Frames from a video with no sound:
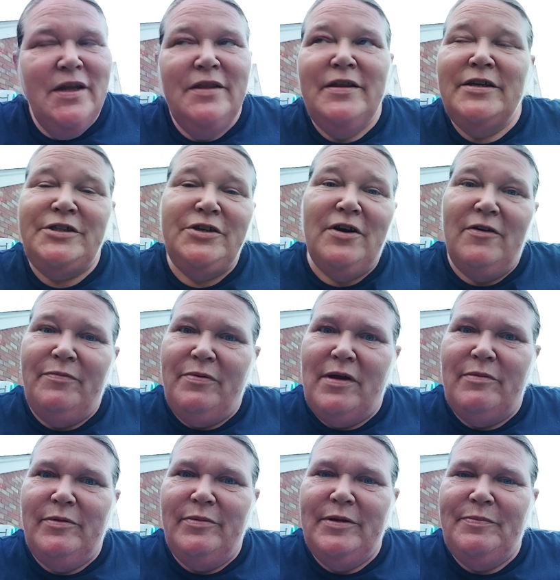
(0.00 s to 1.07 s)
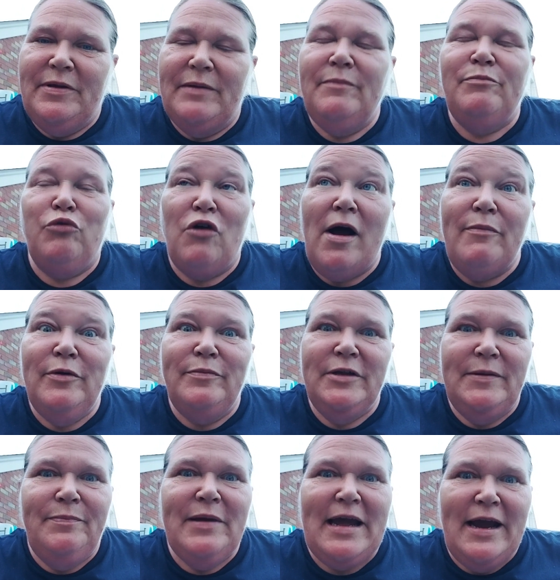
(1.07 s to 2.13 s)
This year I've
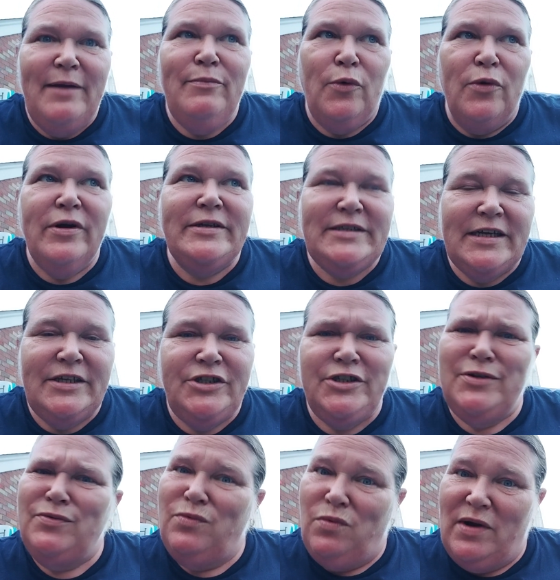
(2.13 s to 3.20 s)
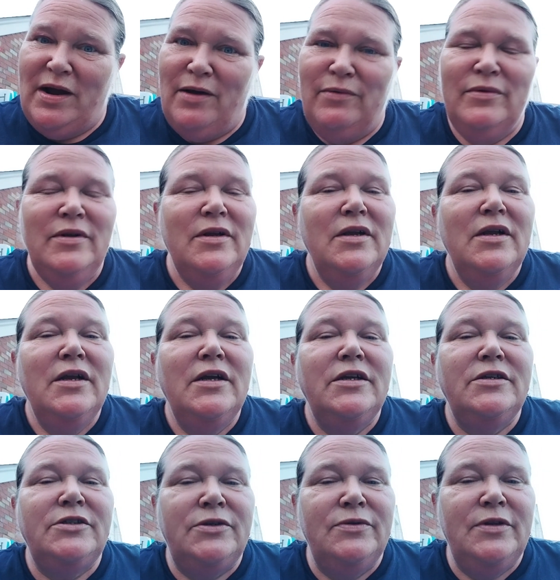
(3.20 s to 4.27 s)
probably paid more attention, wow,
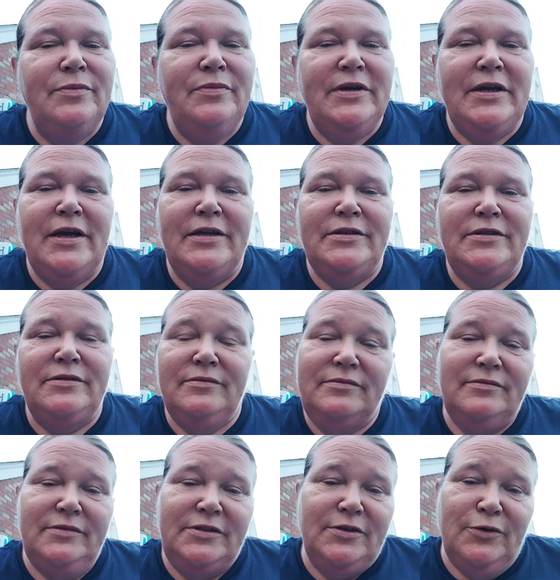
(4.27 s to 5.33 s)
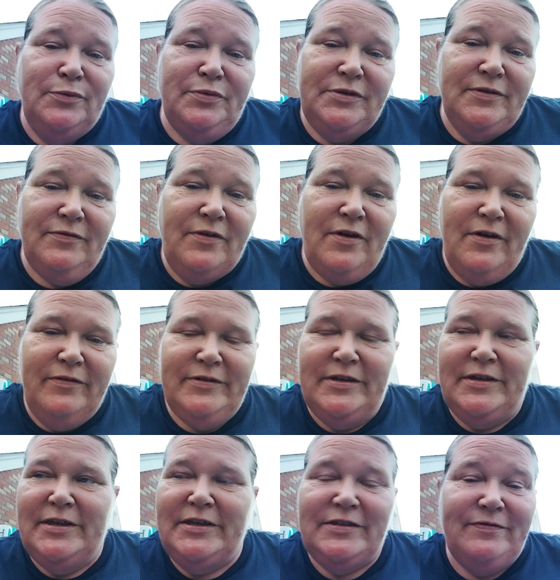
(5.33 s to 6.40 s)
to them because Snoop's involved
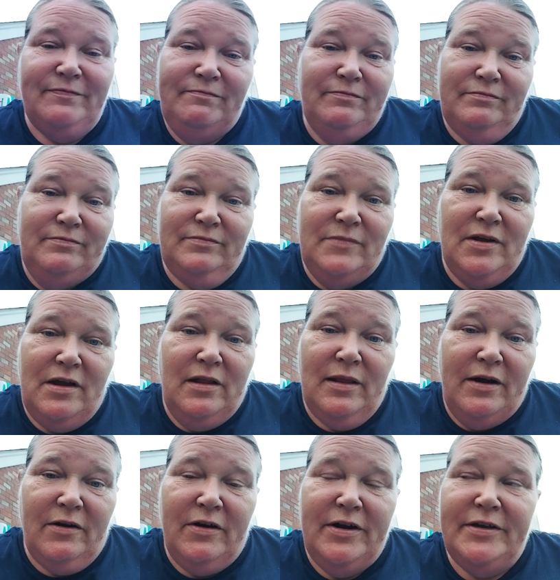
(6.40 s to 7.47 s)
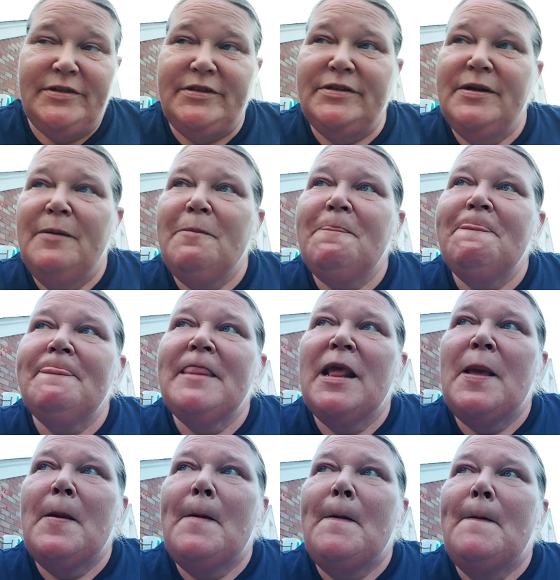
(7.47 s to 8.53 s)
and he's hilarious.
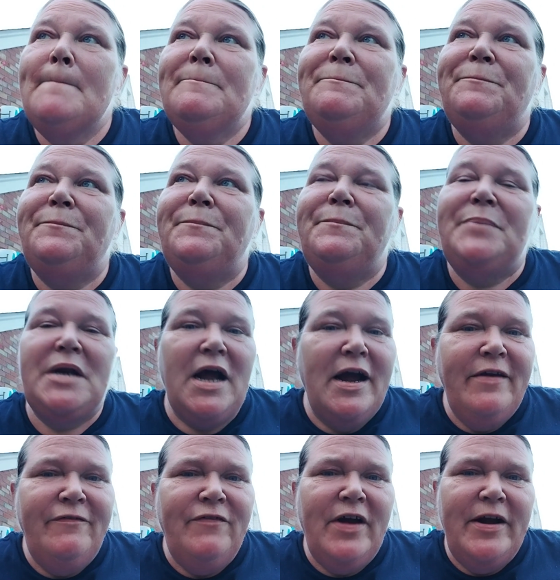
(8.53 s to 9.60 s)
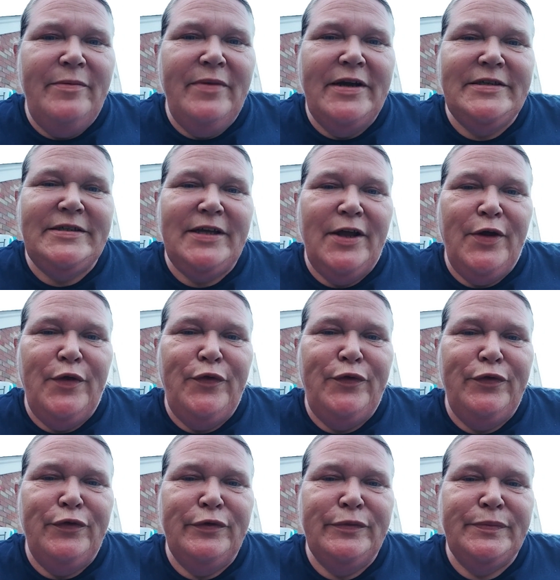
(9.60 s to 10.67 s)
But I find
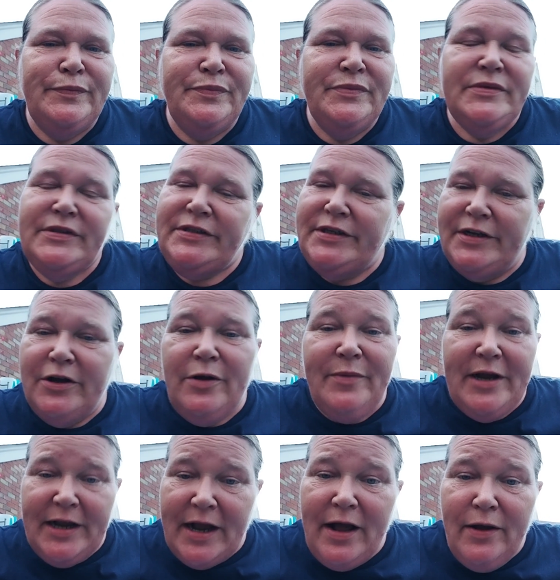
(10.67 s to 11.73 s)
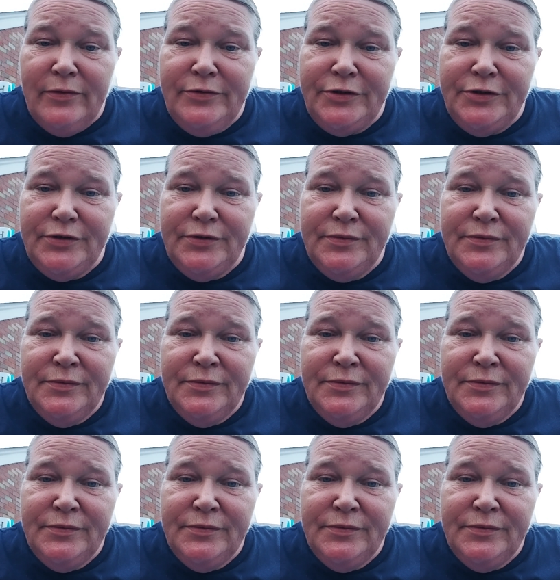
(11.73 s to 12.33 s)
myself sitting on my couch